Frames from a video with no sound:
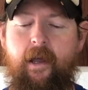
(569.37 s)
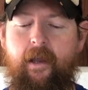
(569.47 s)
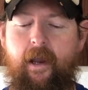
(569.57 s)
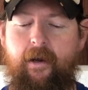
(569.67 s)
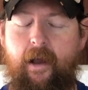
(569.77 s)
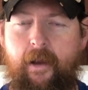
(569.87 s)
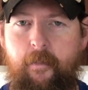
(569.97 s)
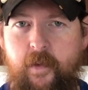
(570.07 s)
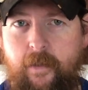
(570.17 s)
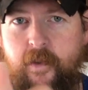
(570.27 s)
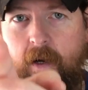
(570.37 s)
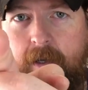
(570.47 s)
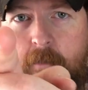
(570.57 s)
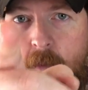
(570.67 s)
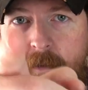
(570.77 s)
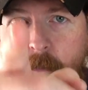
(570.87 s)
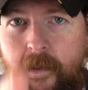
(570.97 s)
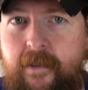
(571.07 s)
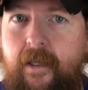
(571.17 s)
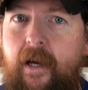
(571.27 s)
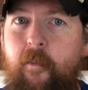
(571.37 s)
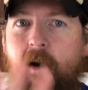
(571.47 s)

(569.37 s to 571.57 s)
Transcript: And I'm, I'm trying more to watch the camera.